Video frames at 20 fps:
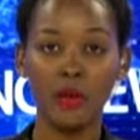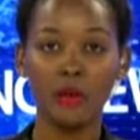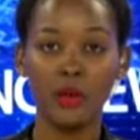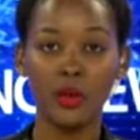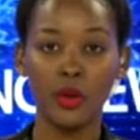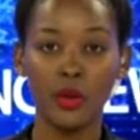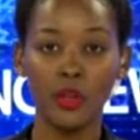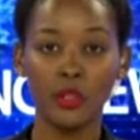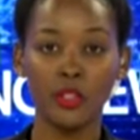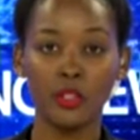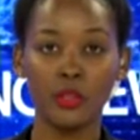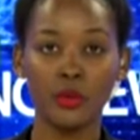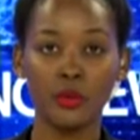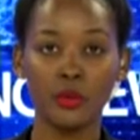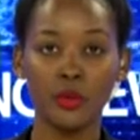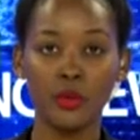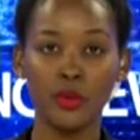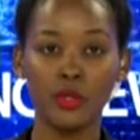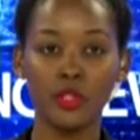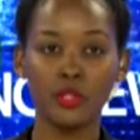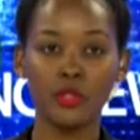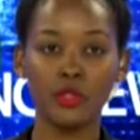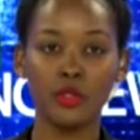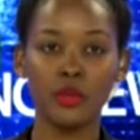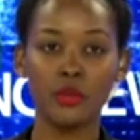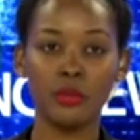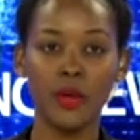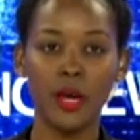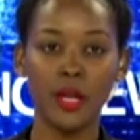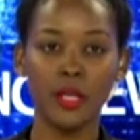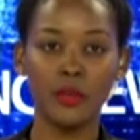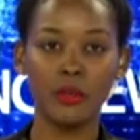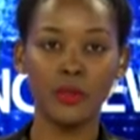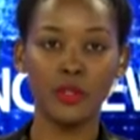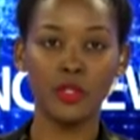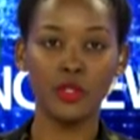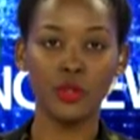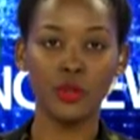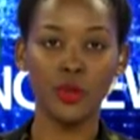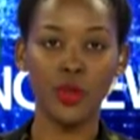blocked the roads to
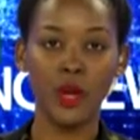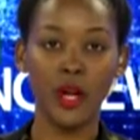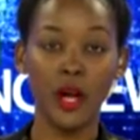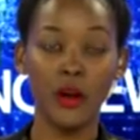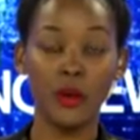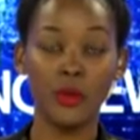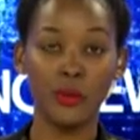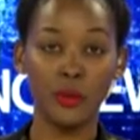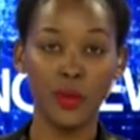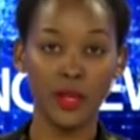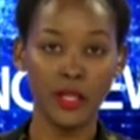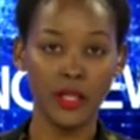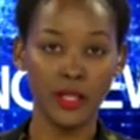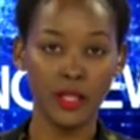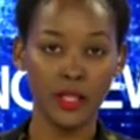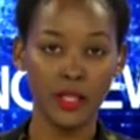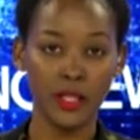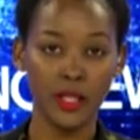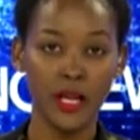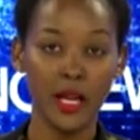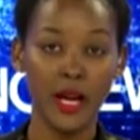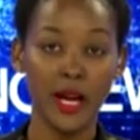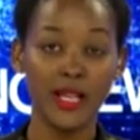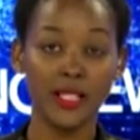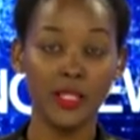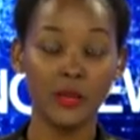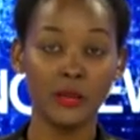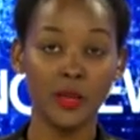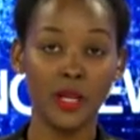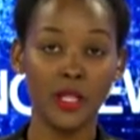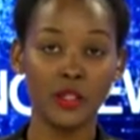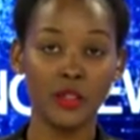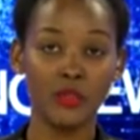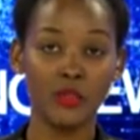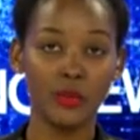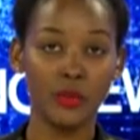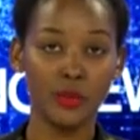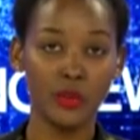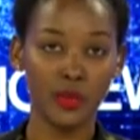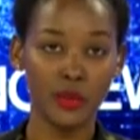Parliament Square on Monday as part of
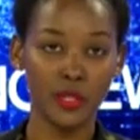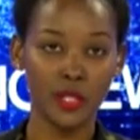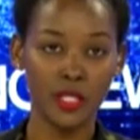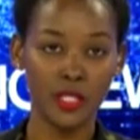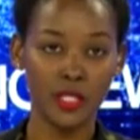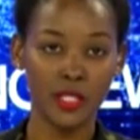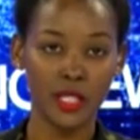a protest